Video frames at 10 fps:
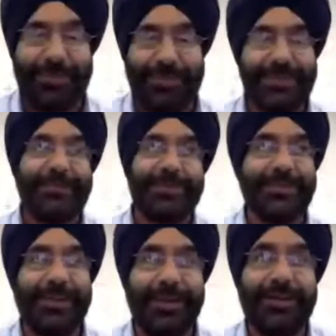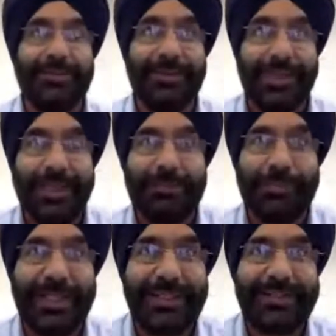And so I'm just it
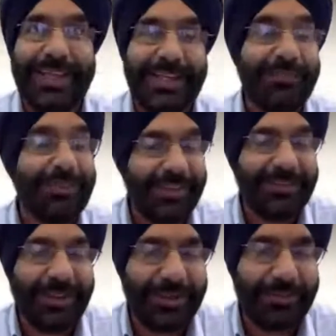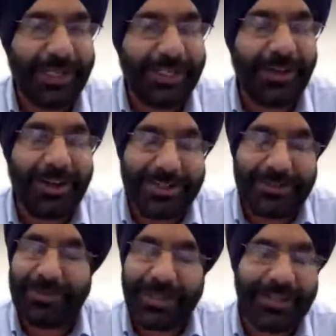melts, and if there is $100 million,
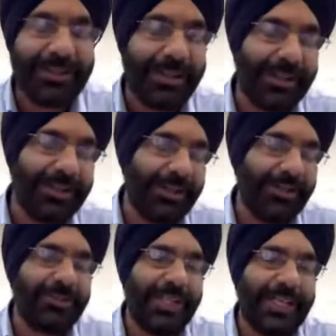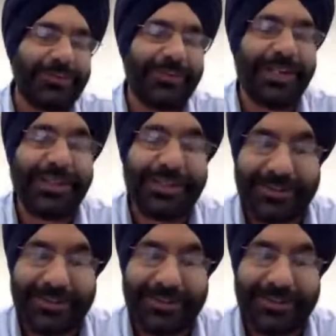man, they're going to catch fire.